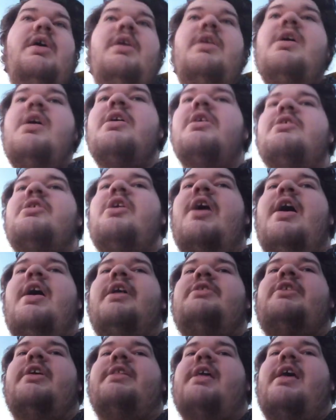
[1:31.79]
You can go ahead
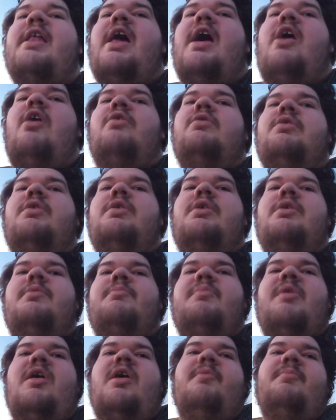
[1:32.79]
and check that out.
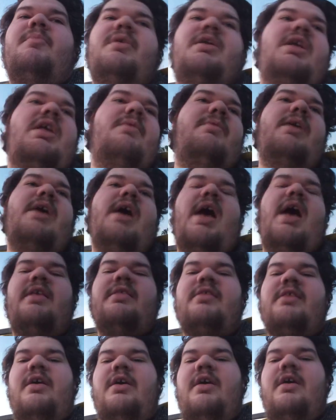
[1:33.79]
But um, anyway, guys,
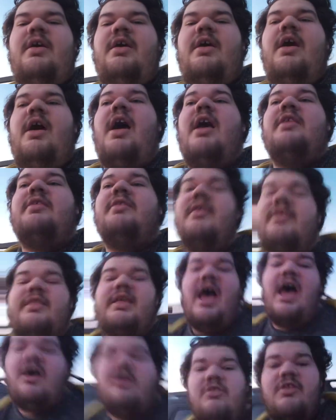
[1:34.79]
right, this
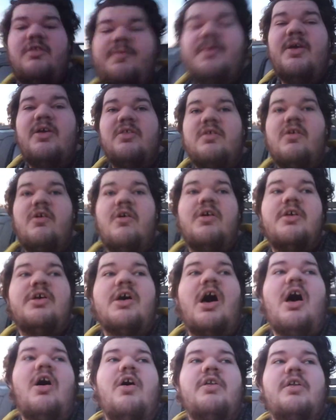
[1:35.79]
how this video is going
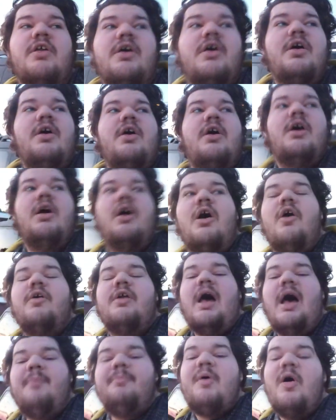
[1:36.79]
called. Or
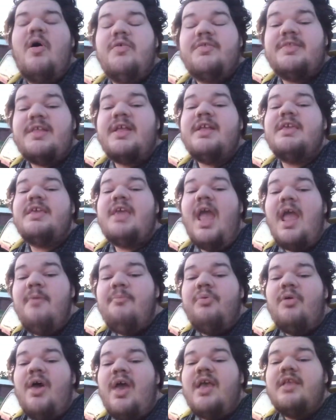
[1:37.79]
oh, I'm posting
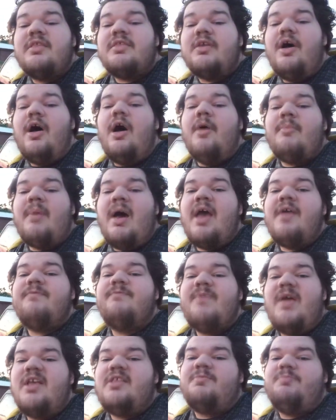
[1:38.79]
gameplays on my
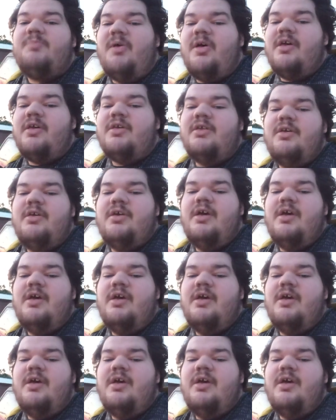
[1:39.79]
Facebook.